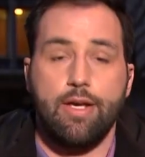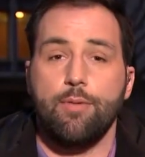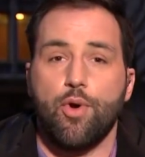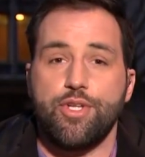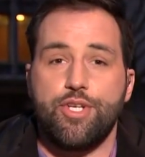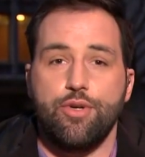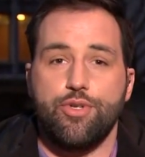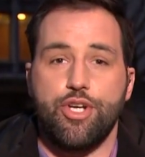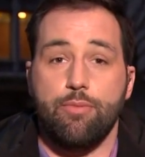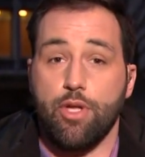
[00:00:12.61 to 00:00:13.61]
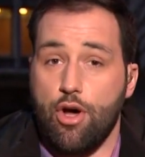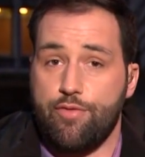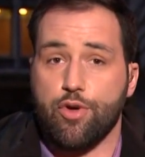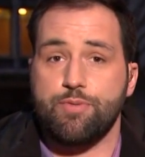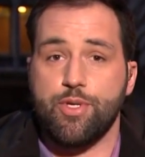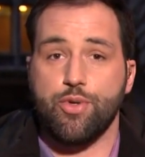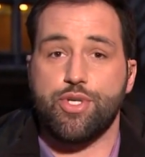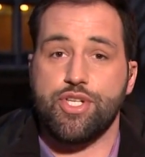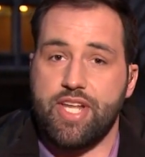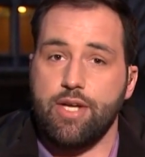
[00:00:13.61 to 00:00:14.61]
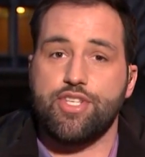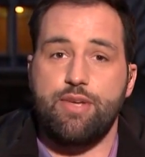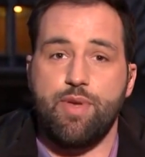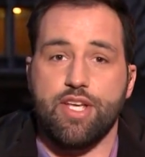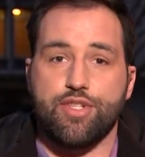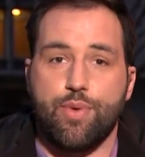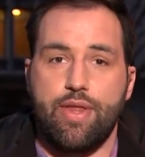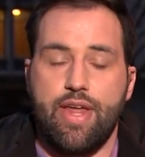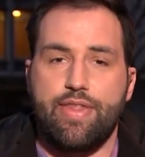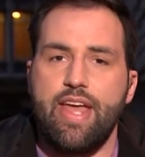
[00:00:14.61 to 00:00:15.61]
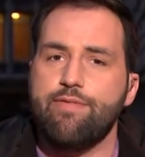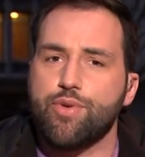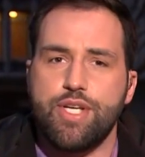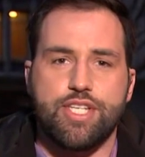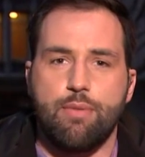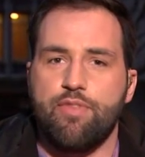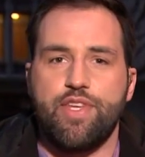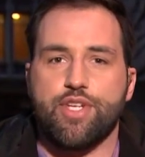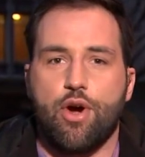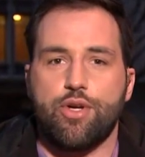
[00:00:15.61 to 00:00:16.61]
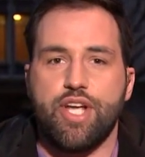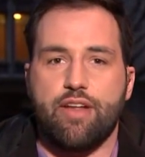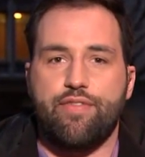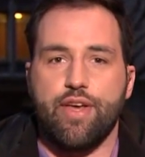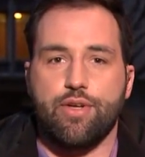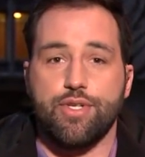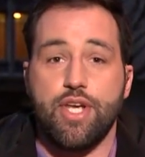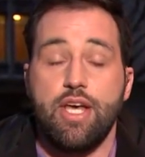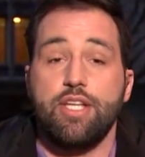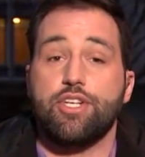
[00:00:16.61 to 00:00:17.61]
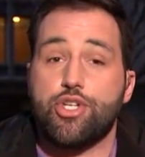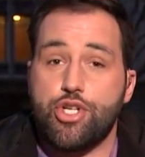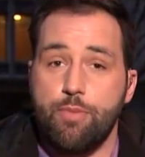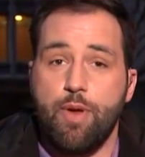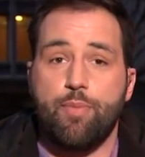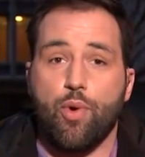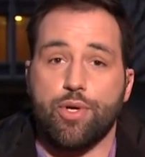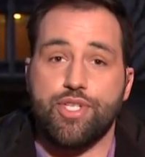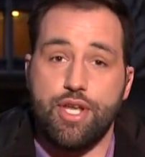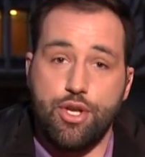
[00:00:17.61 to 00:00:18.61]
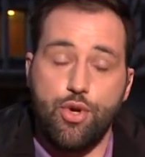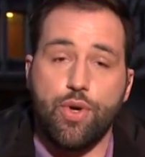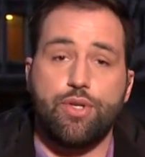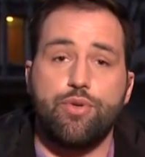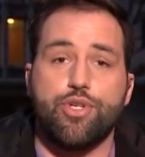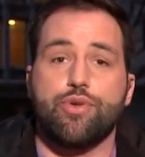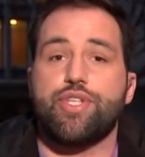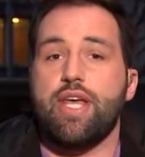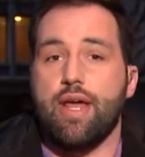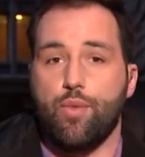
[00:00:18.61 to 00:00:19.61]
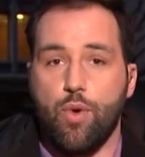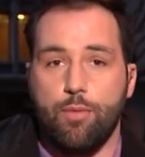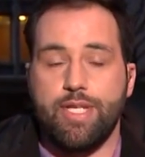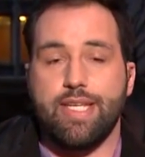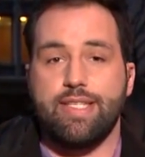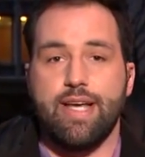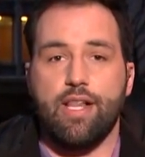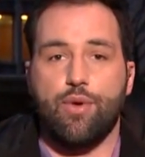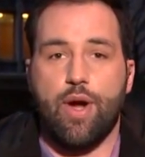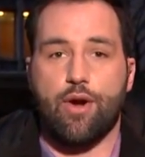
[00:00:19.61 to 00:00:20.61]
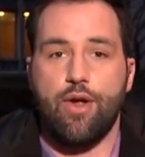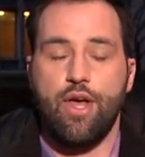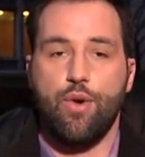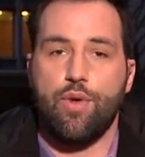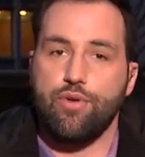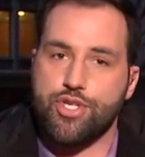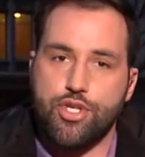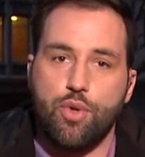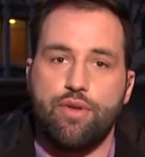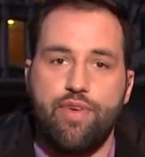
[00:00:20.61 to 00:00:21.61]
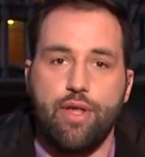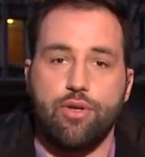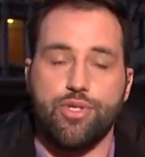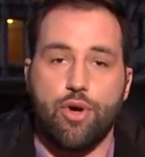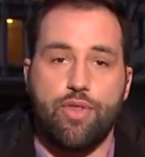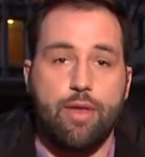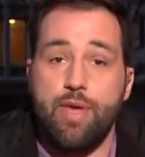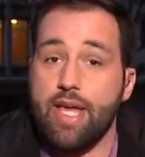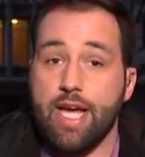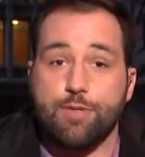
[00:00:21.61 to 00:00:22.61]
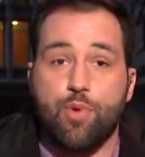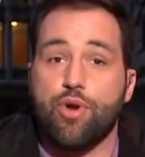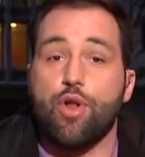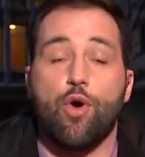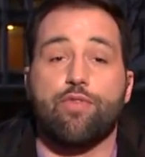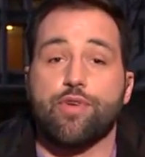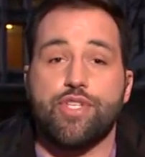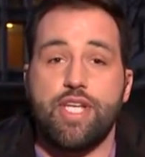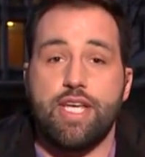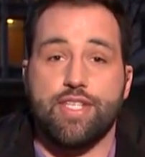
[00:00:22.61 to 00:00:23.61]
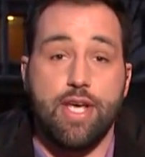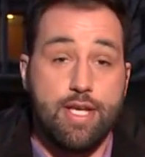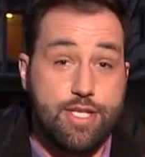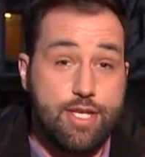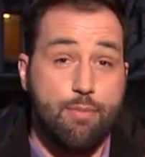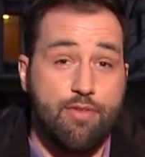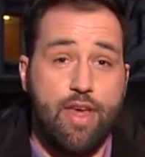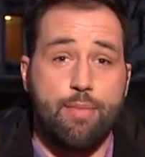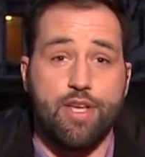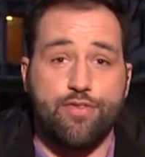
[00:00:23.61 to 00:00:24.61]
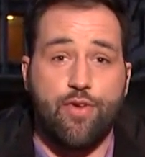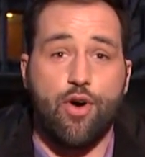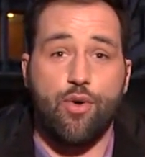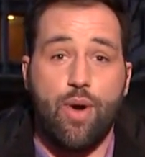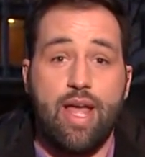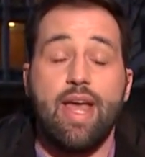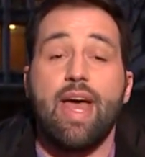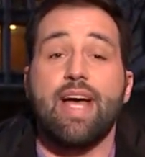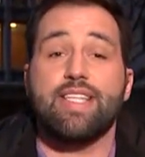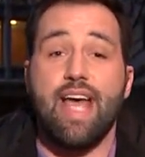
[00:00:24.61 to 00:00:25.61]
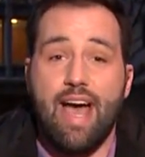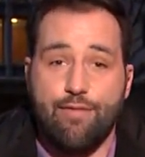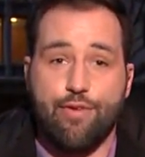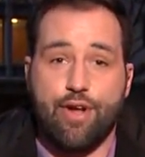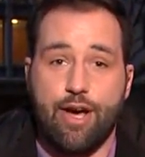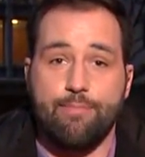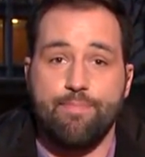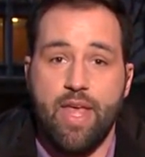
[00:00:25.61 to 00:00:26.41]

Good morning to you, Jim. Law enforcement sources tell CBS3 that they have traced some of these carjacked vehicles to shipping ports in Newark, New Jersey and Wilmington, Delaware, where those stolen vehicles are then being exported overseas, some of them as far away as Africa.